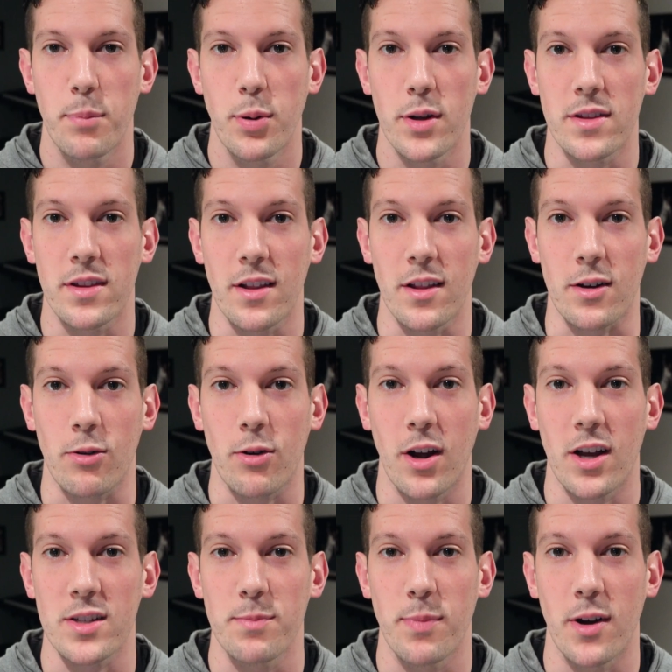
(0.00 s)
put the
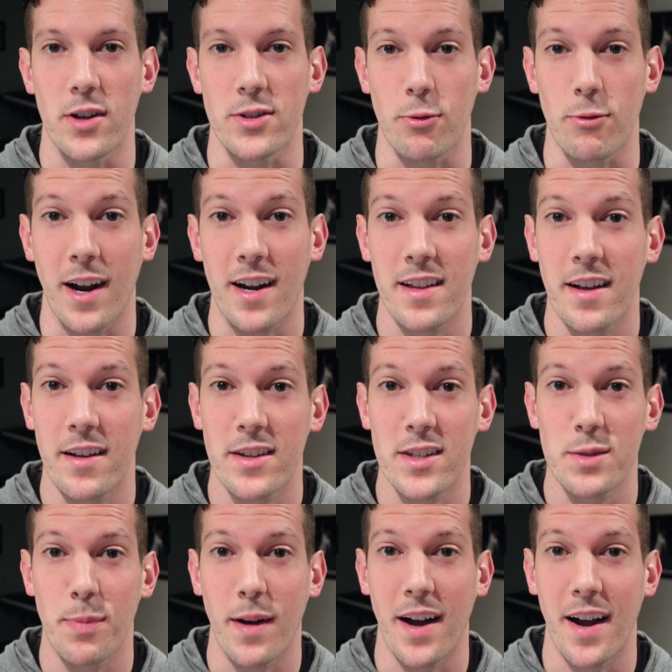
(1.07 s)
lacrosse ball directly on the
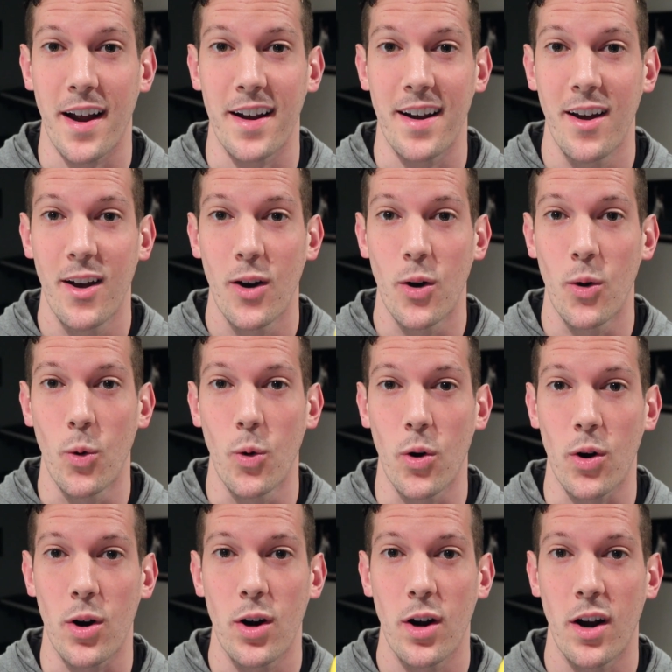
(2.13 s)
spine
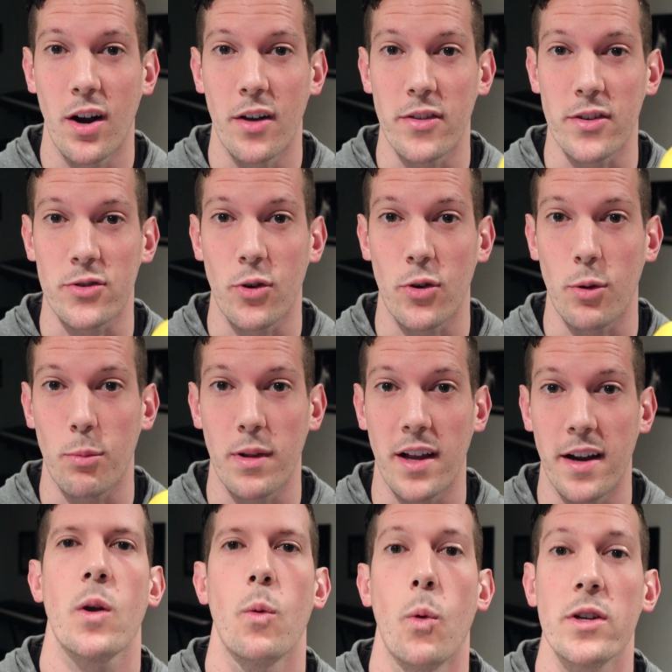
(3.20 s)
or on the shoulder blade.
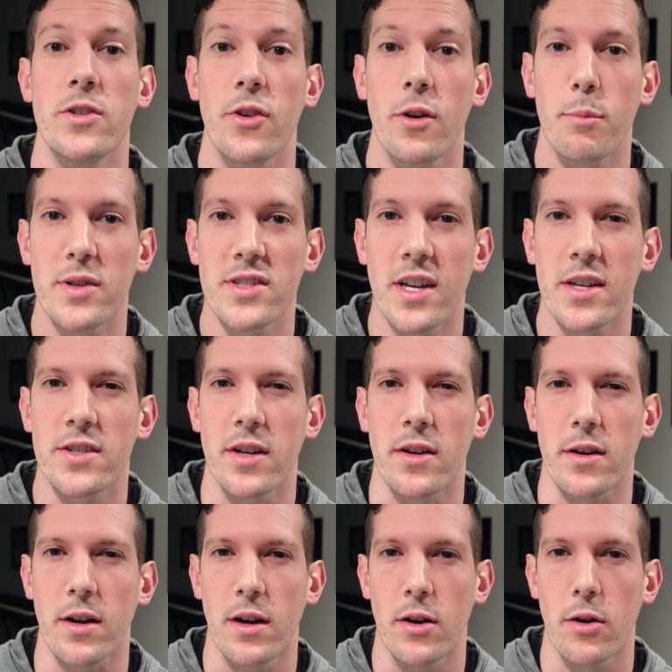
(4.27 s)
Once you're in position,
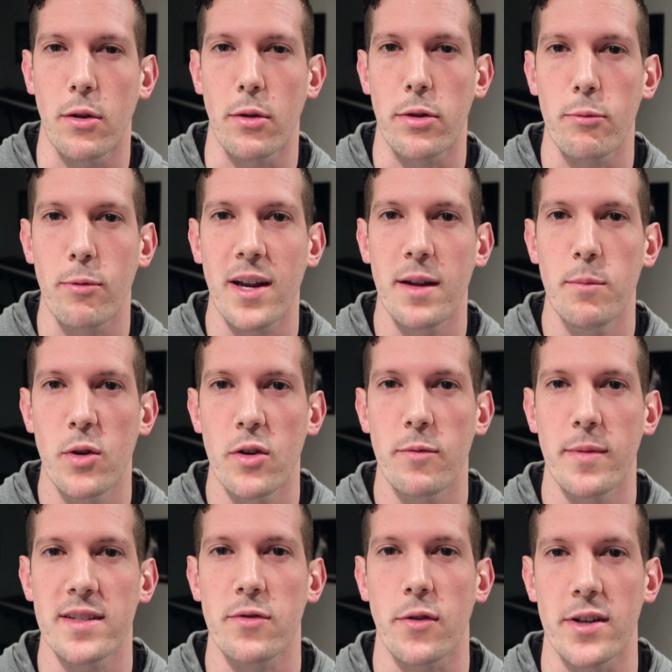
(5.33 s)
you're going to do 3
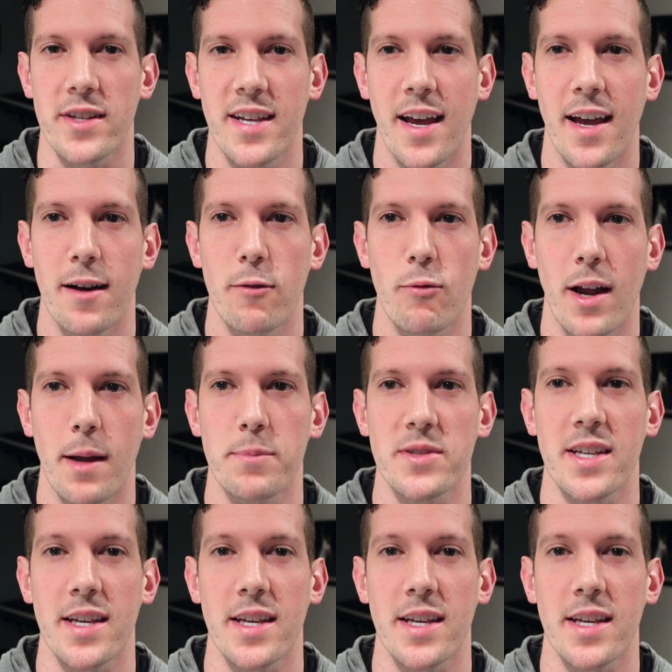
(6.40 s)
movements for 10 reps